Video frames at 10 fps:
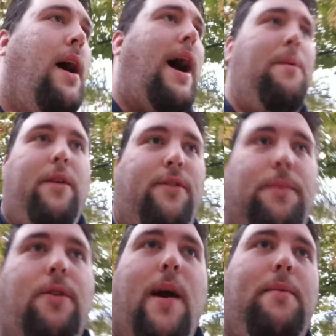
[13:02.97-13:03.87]
I would have
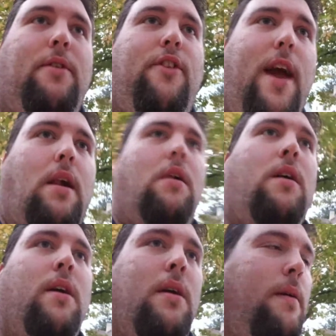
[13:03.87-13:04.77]
subscribed to his channel
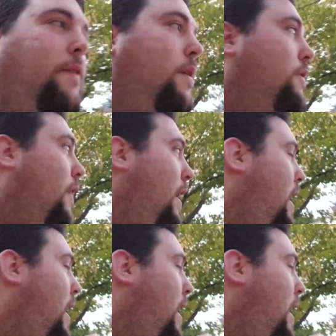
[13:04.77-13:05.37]
if he was like,